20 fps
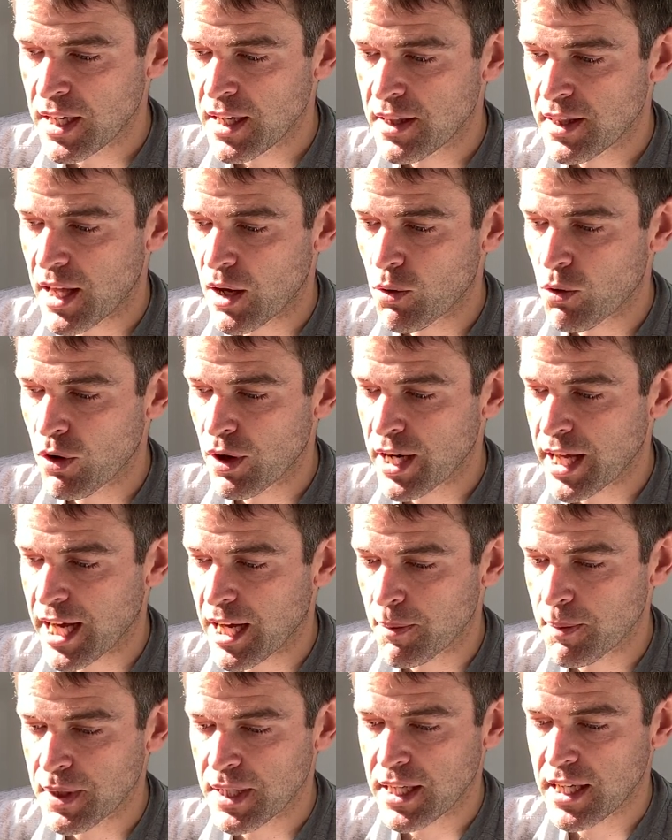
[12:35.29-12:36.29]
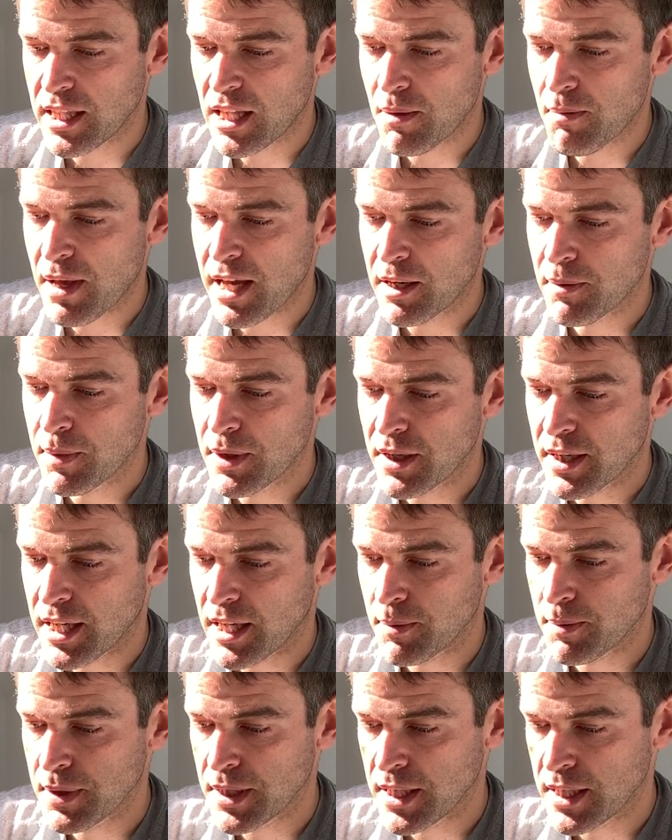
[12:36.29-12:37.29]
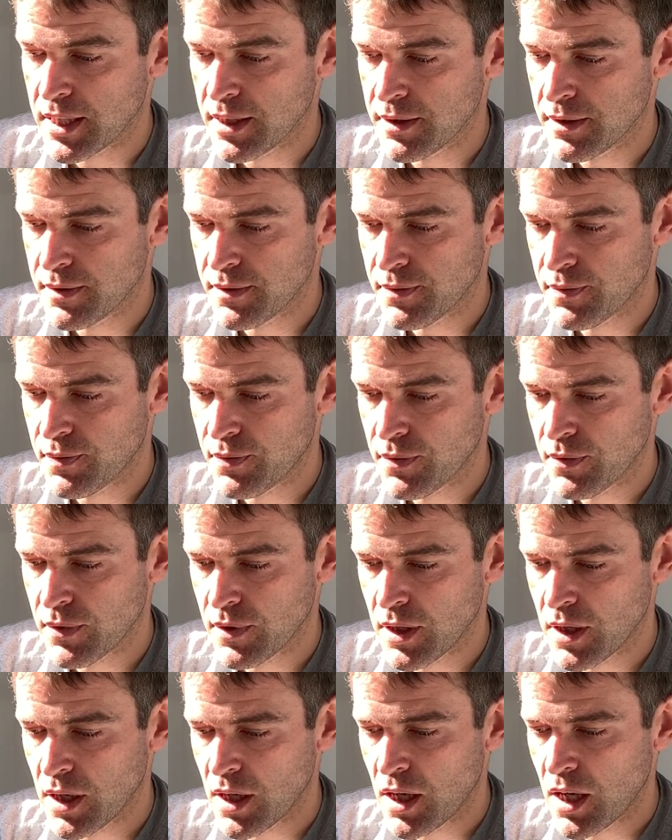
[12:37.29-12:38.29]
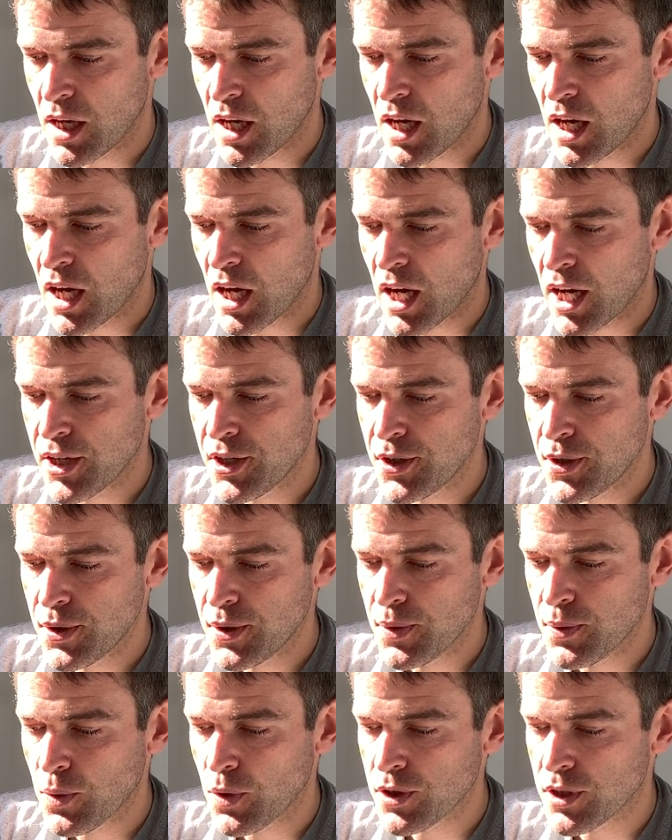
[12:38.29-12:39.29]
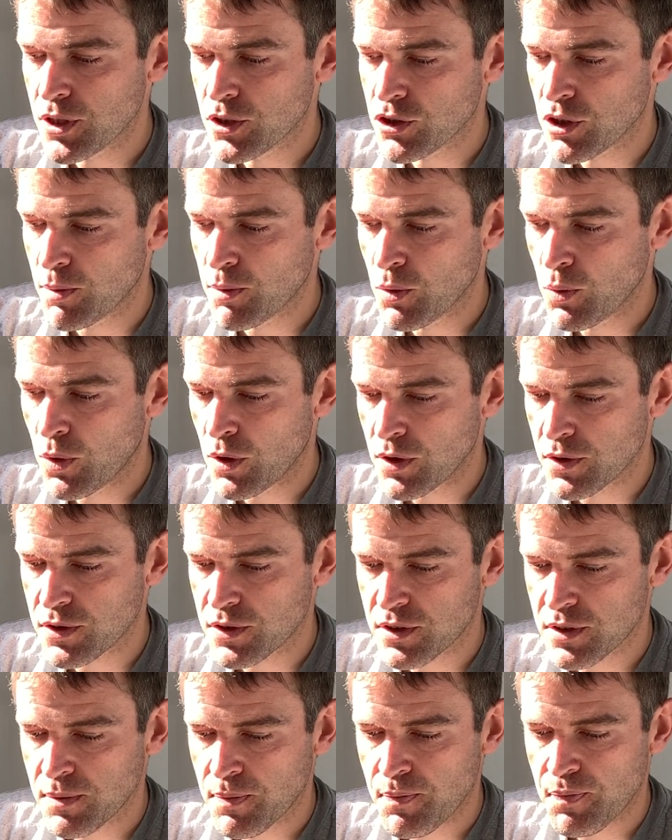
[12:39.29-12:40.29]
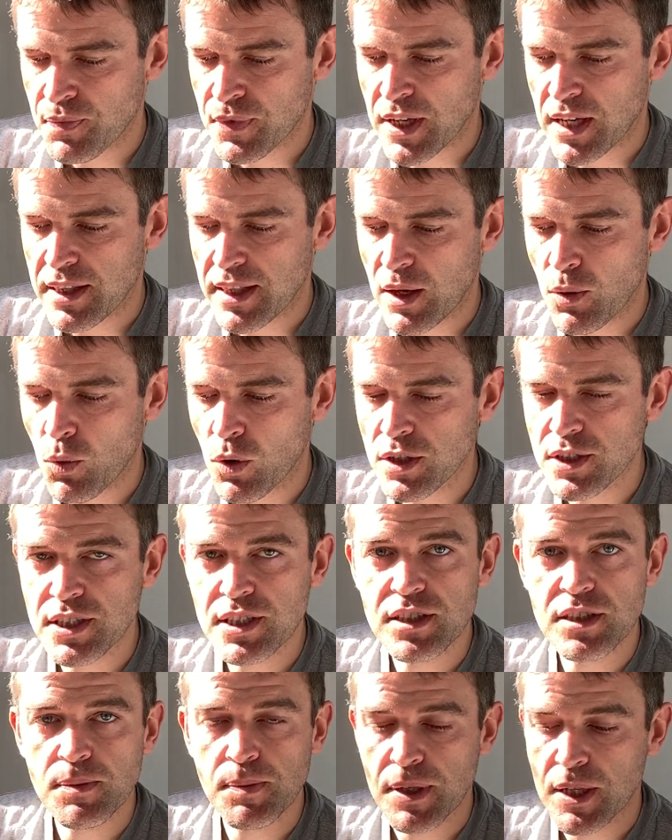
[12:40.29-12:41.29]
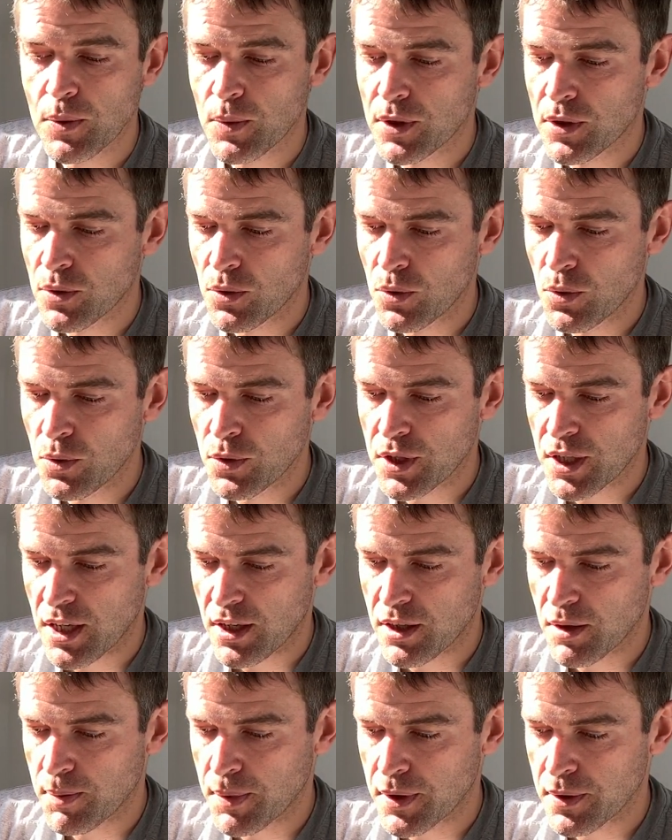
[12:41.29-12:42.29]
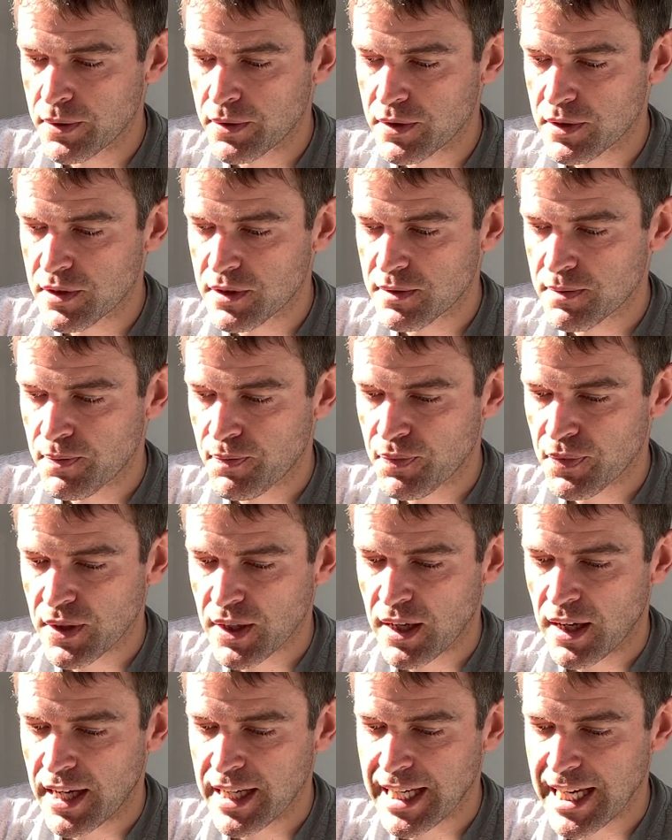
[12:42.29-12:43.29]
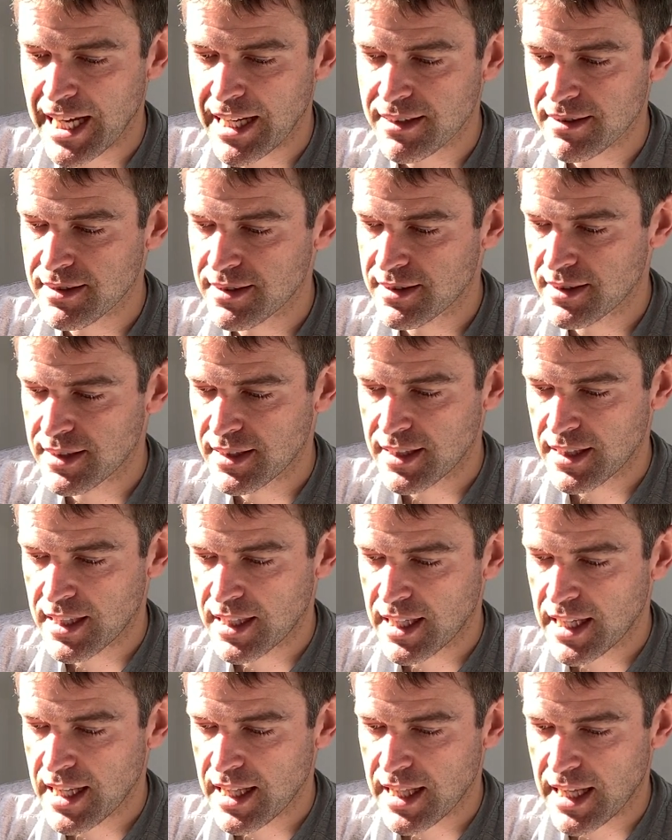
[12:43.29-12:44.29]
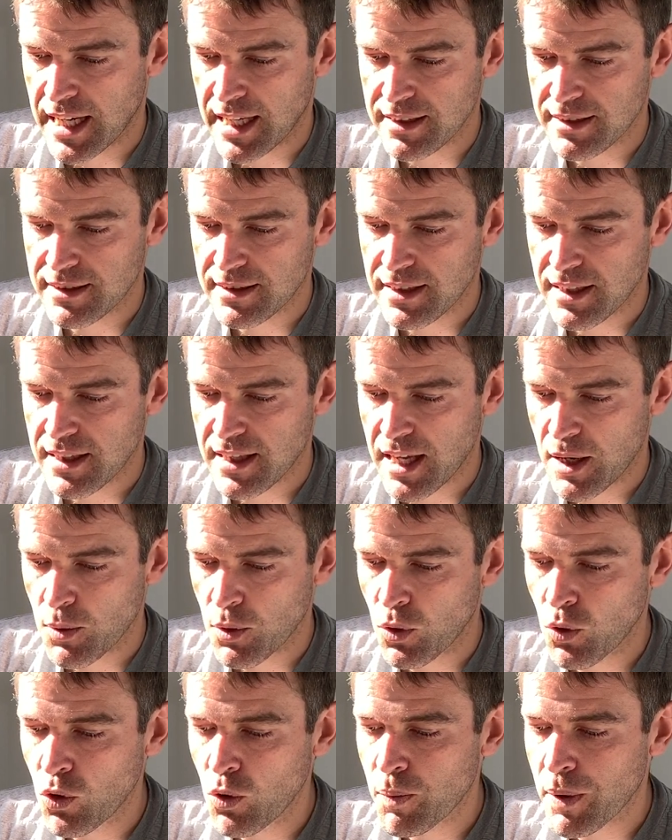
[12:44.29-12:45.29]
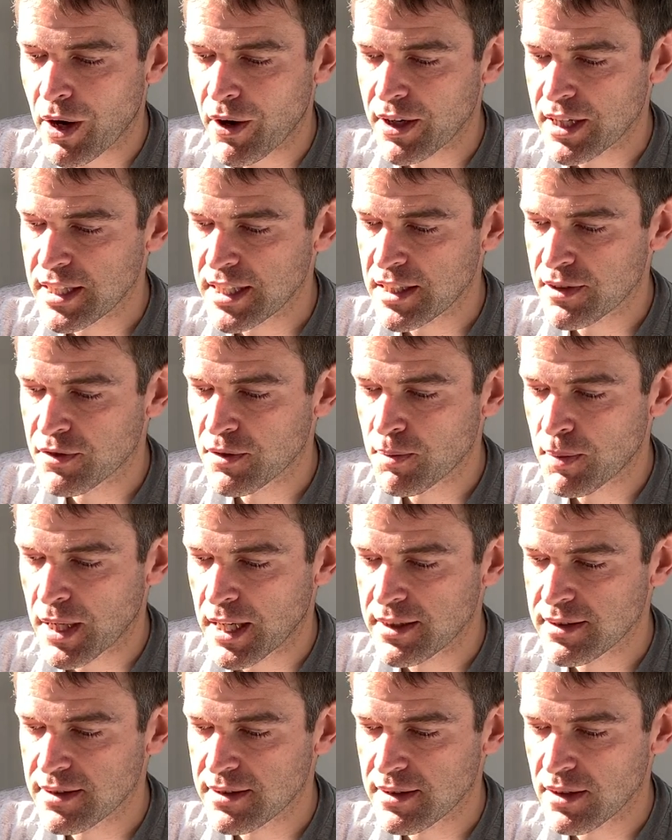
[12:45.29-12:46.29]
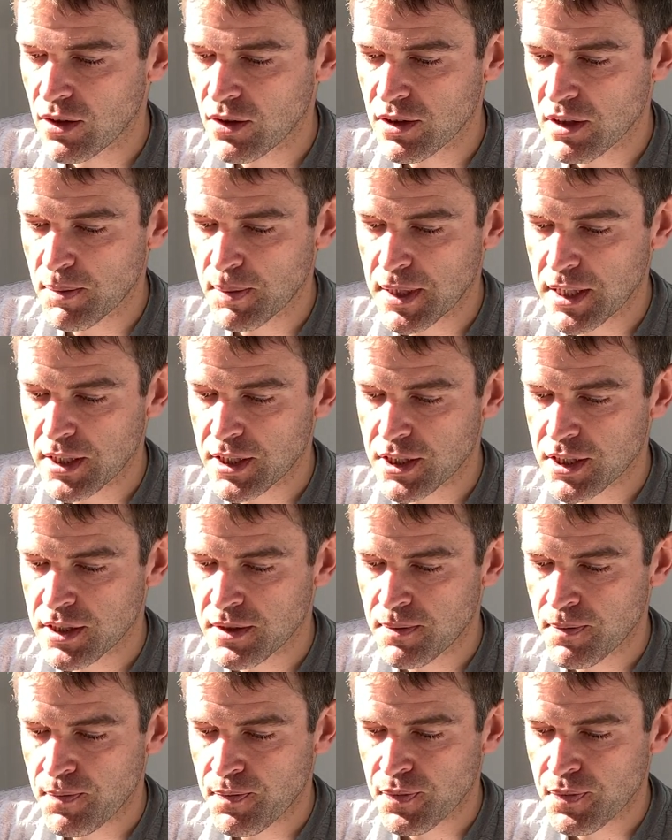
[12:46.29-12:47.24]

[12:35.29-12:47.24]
They were unhappy and they made me unhappy. I knew what the trouble was. They wanted to be with all the other bones. I guessed that they were all buried in different places along the beach.